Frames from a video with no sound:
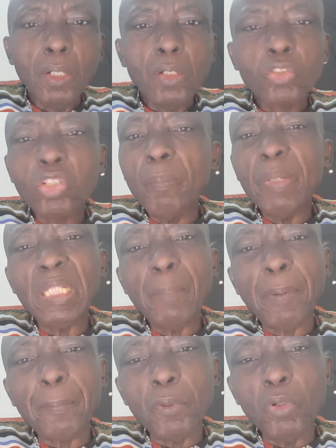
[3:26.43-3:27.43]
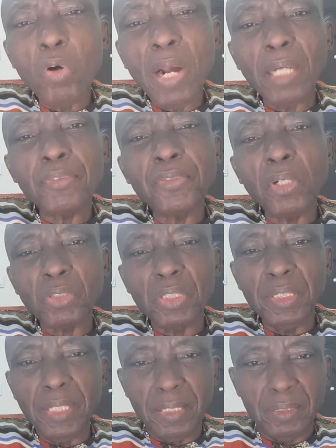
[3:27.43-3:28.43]
So many people who are 40
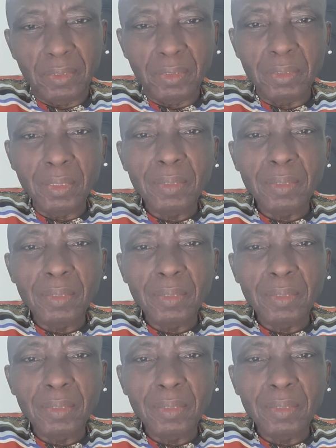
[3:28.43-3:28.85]
years,